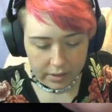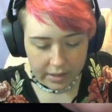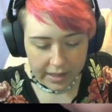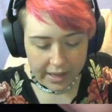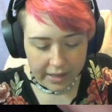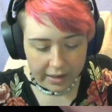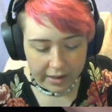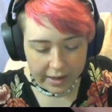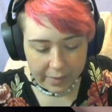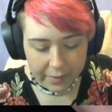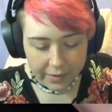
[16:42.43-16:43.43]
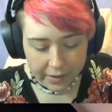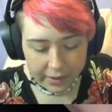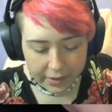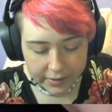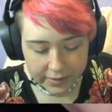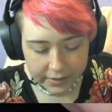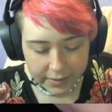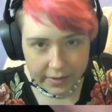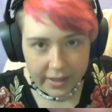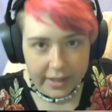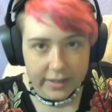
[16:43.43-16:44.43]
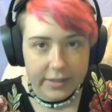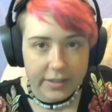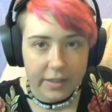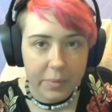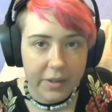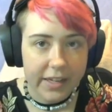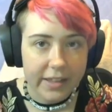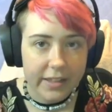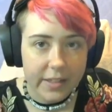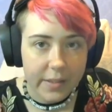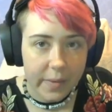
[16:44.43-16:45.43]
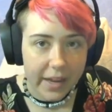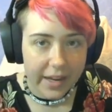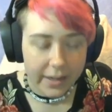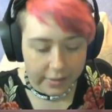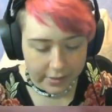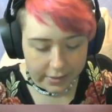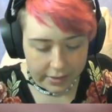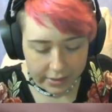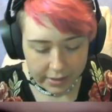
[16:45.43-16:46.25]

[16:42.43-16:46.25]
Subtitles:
And I will also then separate the 2 ends,